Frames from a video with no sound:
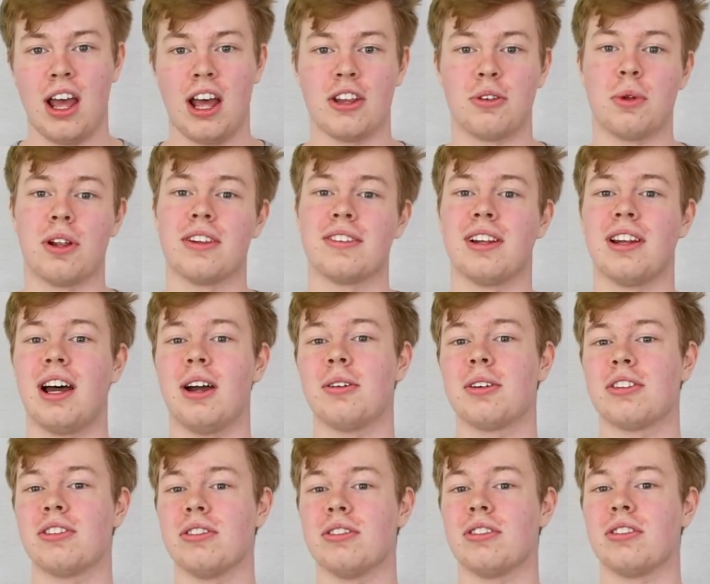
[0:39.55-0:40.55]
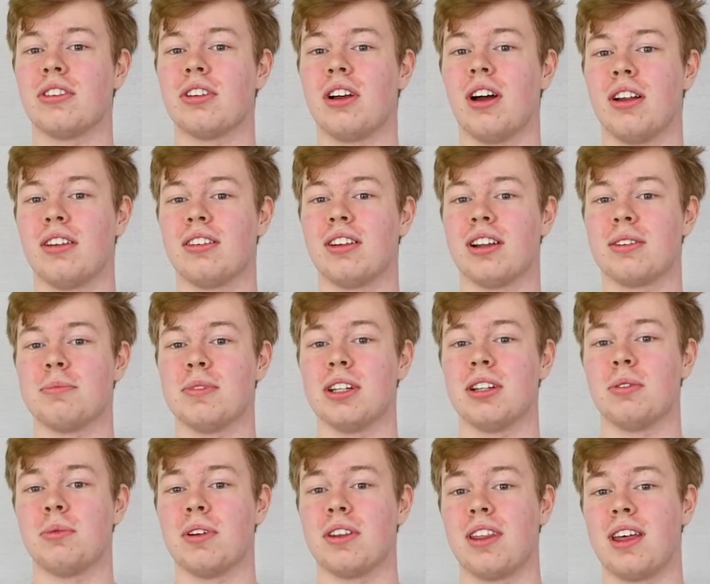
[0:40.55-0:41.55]
as well as allowing students to contact
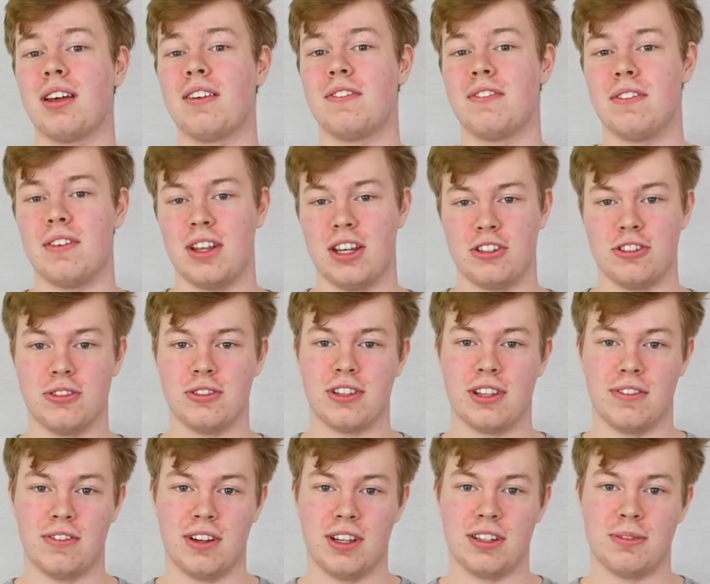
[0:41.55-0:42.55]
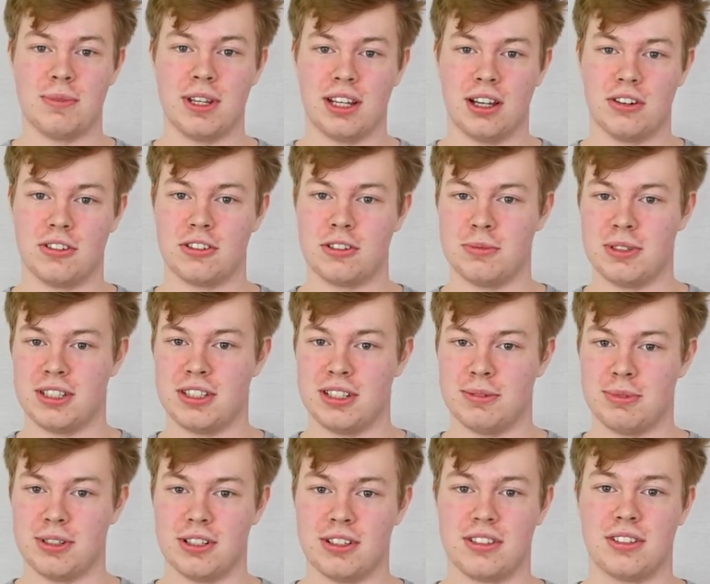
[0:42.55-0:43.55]
me with the issues they face being
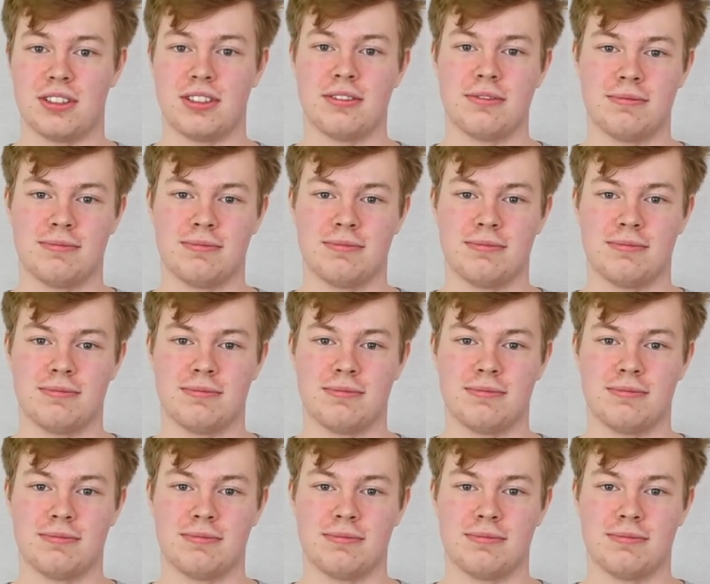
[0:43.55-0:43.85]
LGBT+.